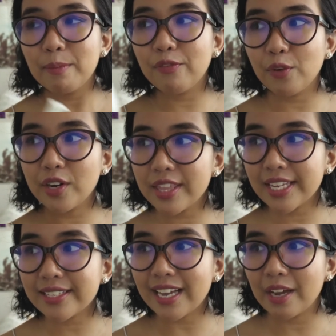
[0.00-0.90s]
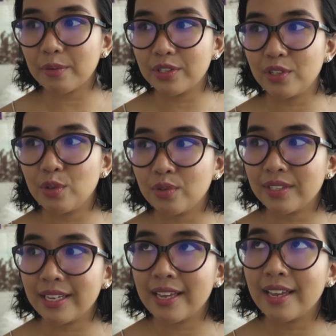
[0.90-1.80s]
Before this, I was
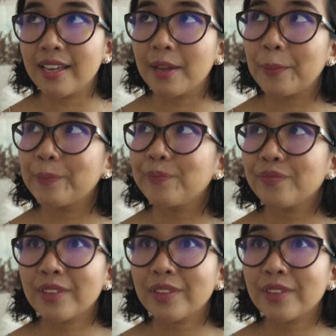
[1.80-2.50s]
using